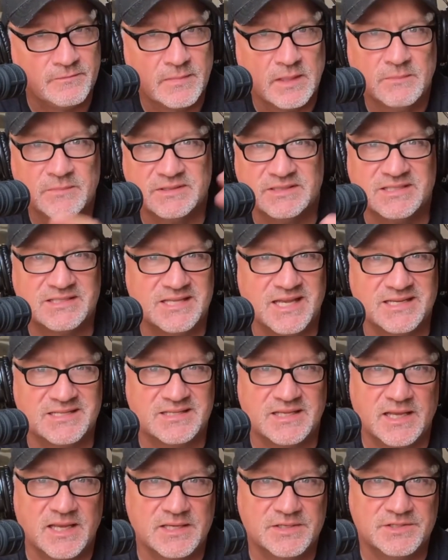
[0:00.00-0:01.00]
But this takes
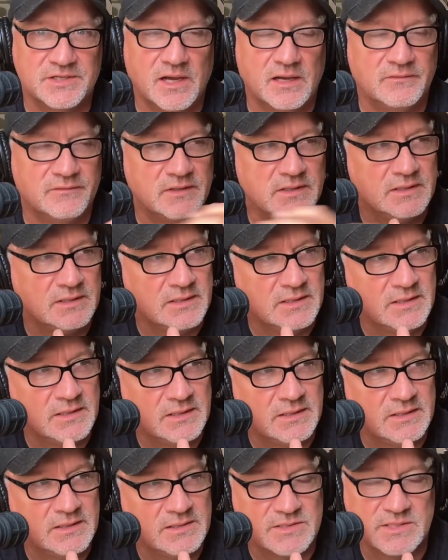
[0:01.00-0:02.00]
the edge off
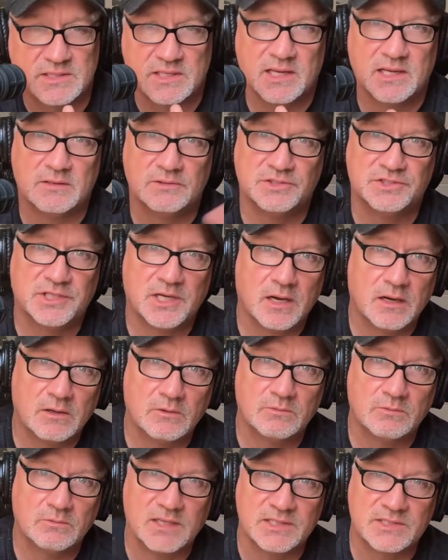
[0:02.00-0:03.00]
it. Zdeno Chara
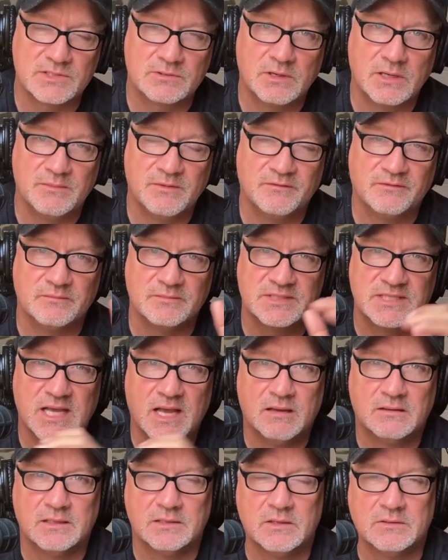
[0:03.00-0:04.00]
running screaming from
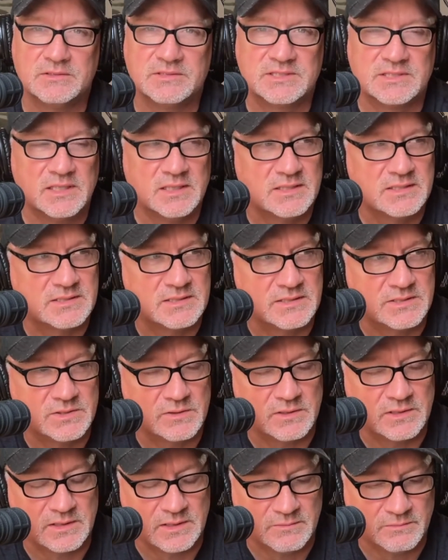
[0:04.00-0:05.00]
town in 06 to
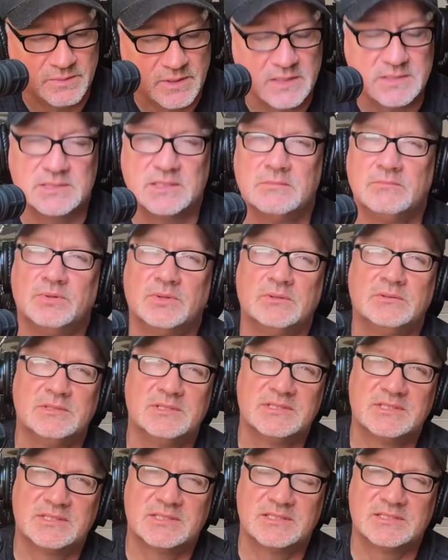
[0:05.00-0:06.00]
join the Boston
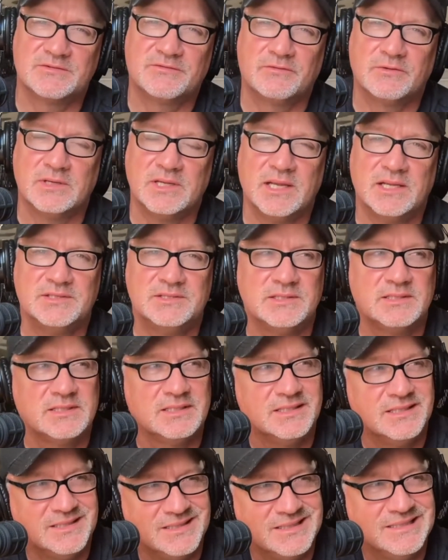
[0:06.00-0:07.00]
Bruins as a free agent.
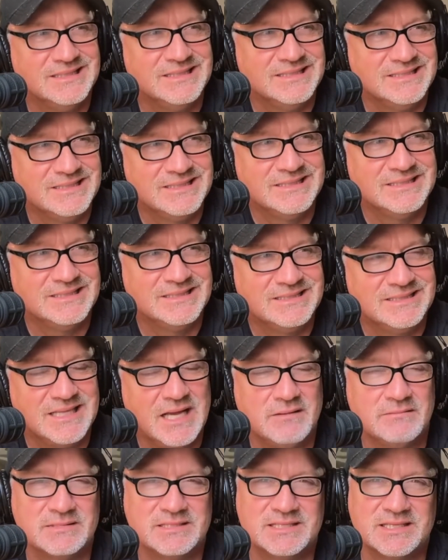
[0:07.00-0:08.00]

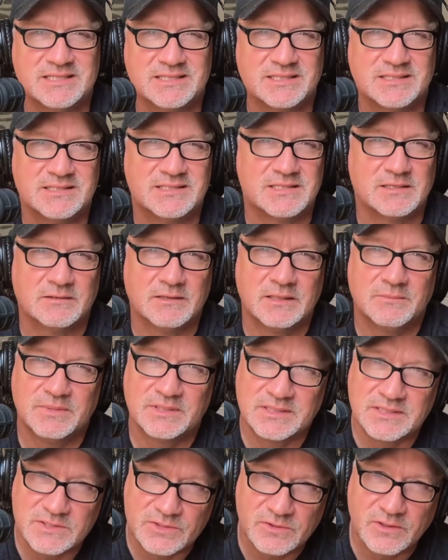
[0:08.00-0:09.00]
That was disconcerting,
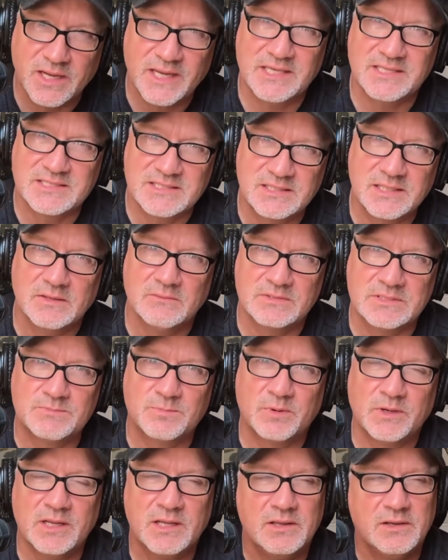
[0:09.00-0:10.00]
but the trade still was
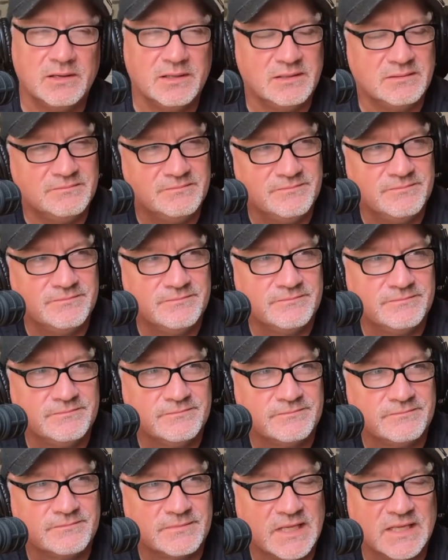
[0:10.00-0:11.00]
pretty good.
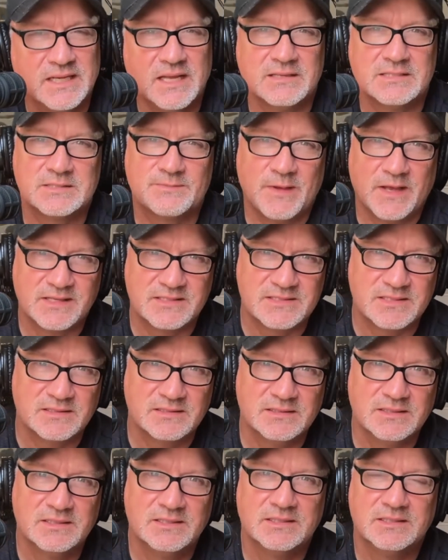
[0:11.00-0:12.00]
And now
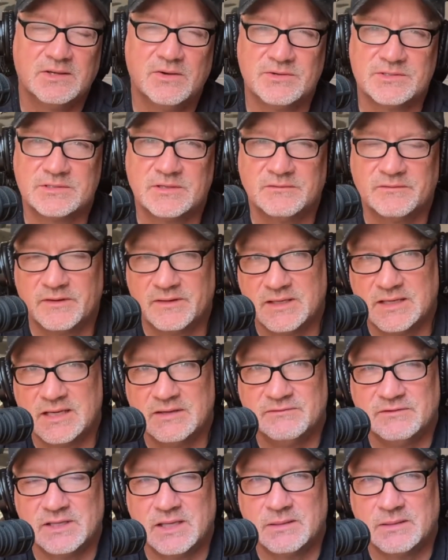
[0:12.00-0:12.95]
Spezza goes over to the evil